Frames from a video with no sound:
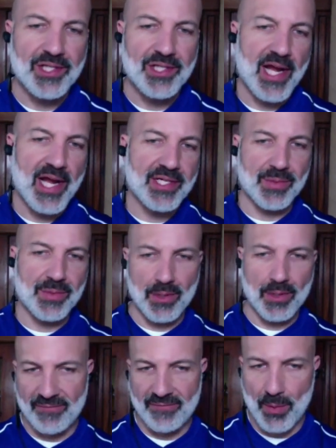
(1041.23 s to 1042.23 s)
what
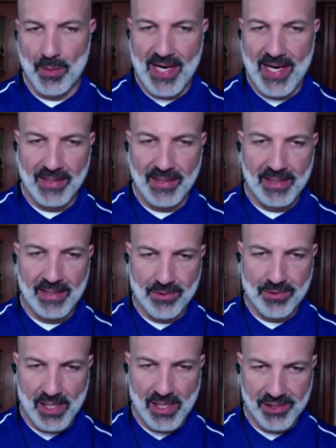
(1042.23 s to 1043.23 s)
changes will there be from the way
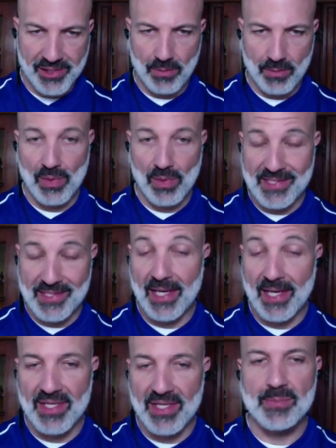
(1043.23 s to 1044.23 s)
online instruction
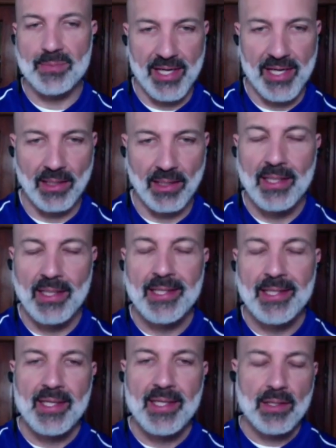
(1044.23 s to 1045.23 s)
was done this spring?